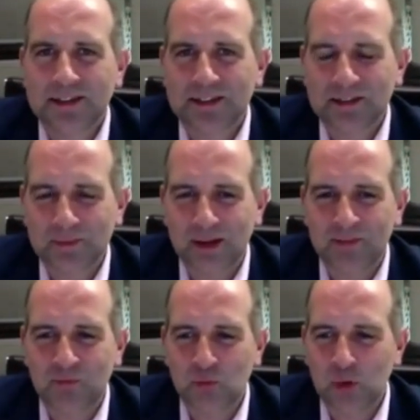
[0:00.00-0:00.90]
I
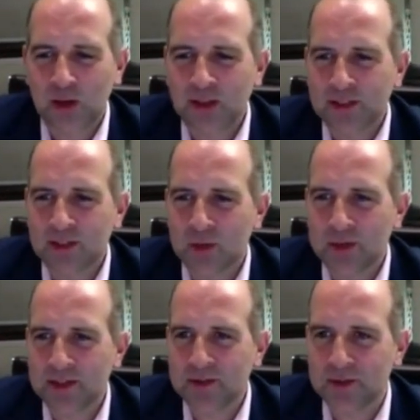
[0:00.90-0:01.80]
would like to go
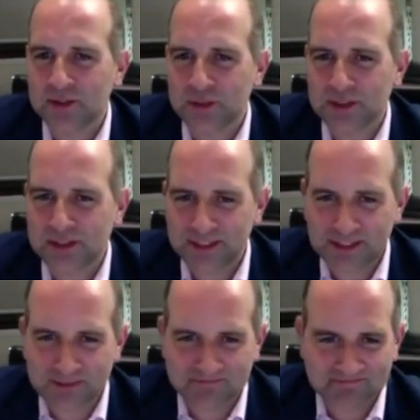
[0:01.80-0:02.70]
back and do this question
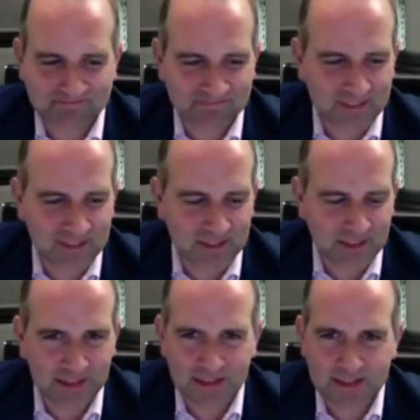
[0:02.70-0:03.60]
again, because I
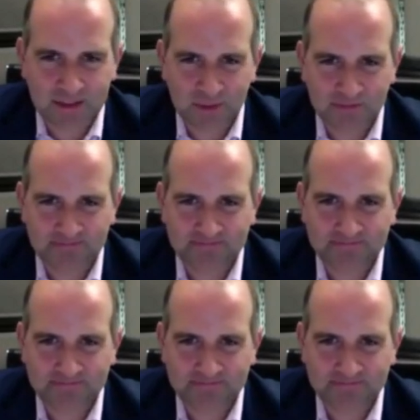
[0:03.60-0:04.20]
think that's not,